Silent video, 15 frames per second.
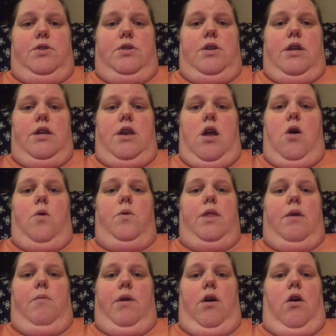Know
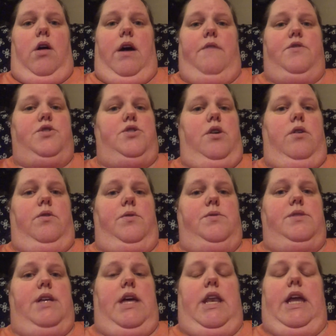that we all have
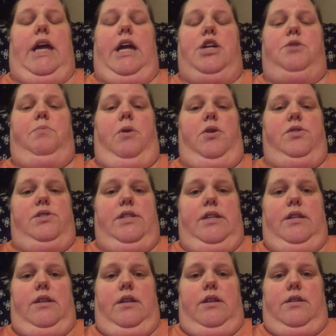struggles, and each
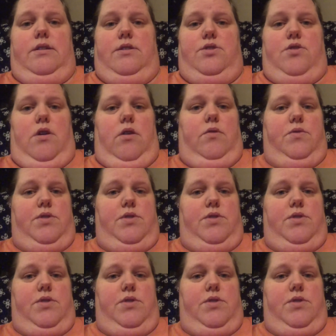person's struggles are